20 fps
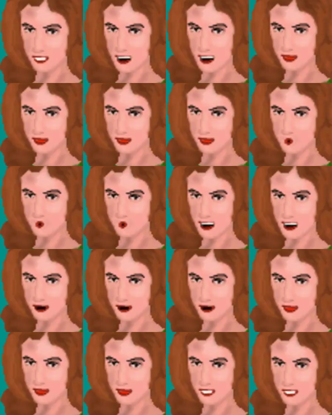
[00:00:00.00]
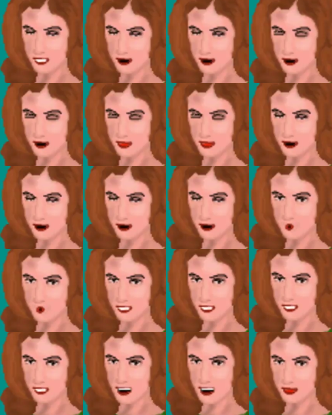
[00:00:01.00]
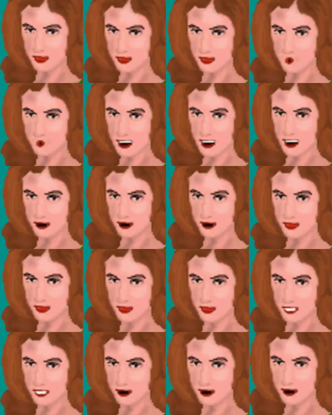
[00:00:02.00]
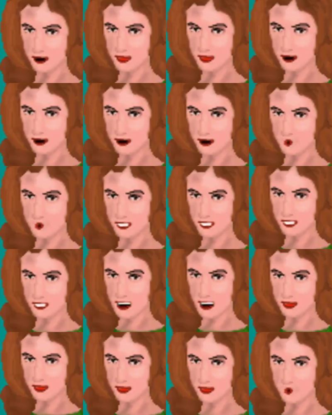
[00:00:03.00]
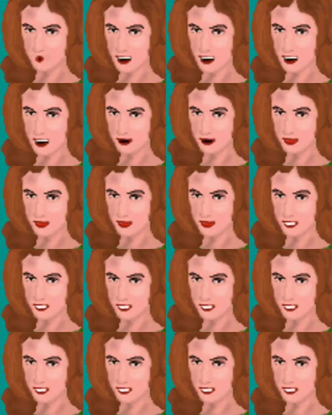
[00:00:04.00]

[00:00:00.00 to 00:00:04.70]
Only that she really likes talking about her husband. I got his whole life story.